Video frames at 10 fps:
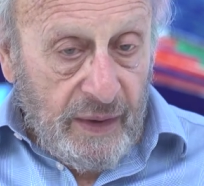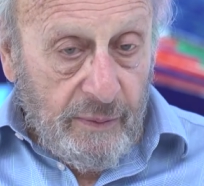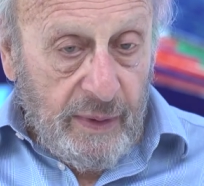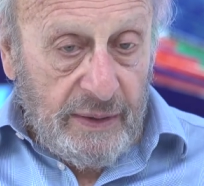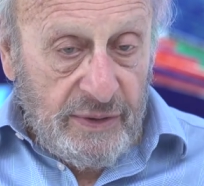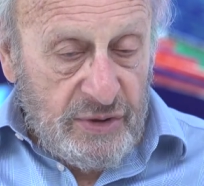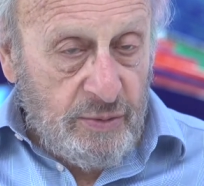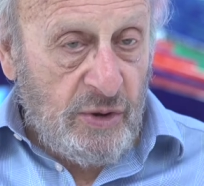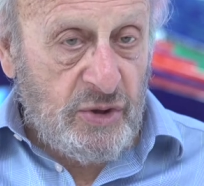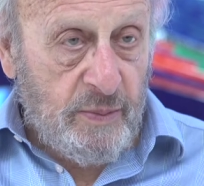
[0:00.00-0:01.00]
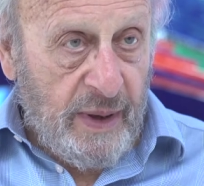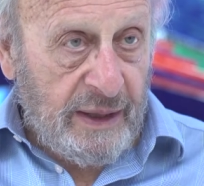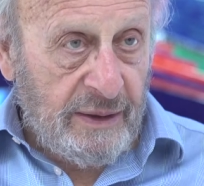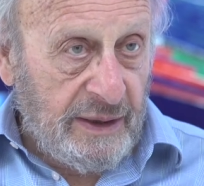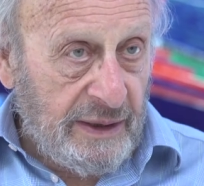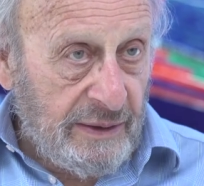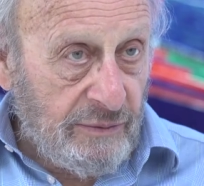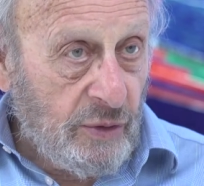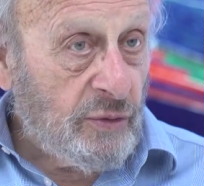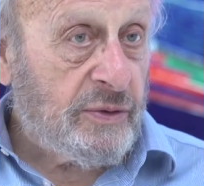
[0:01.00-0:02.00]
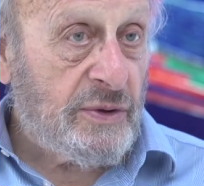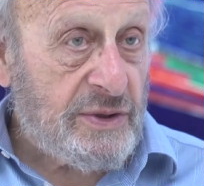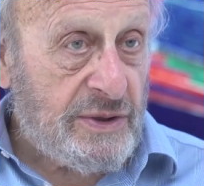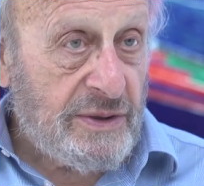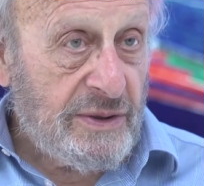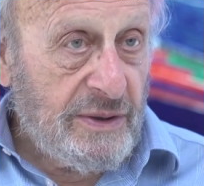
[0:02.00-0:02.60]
where the swashbuckling, ruthless